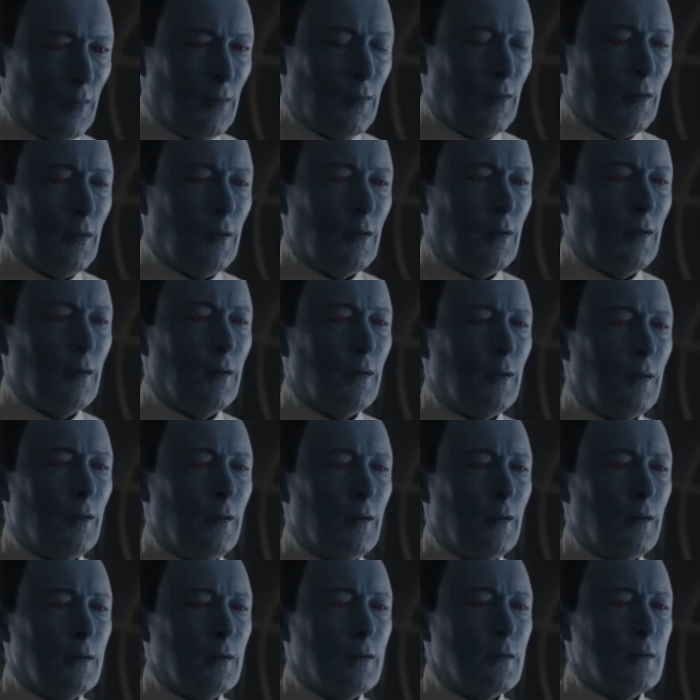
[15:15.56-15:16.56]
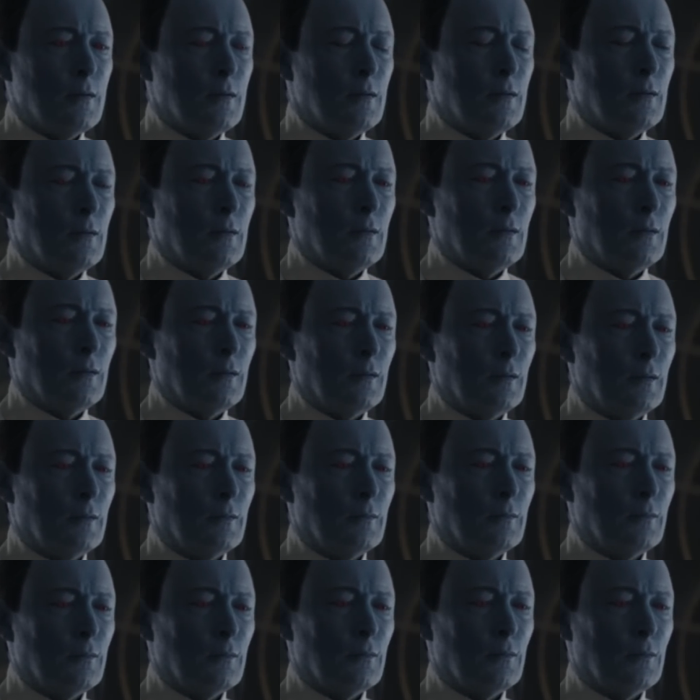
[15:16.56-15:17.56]
is that when Thrawn says,
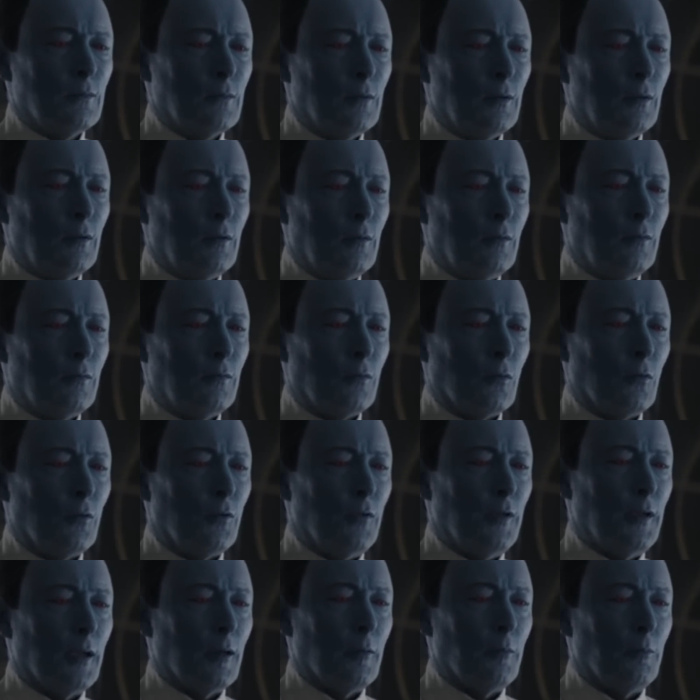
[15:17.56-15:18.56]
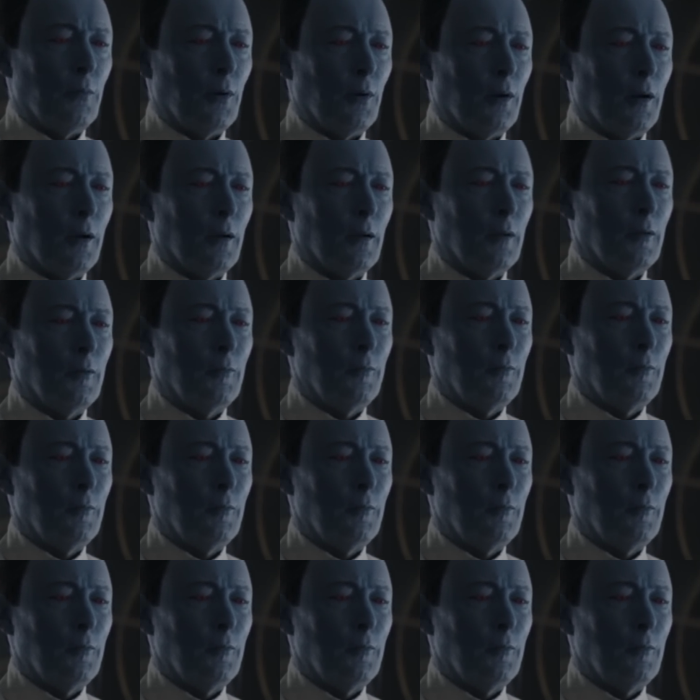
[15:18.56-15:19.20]
"For the Empire,"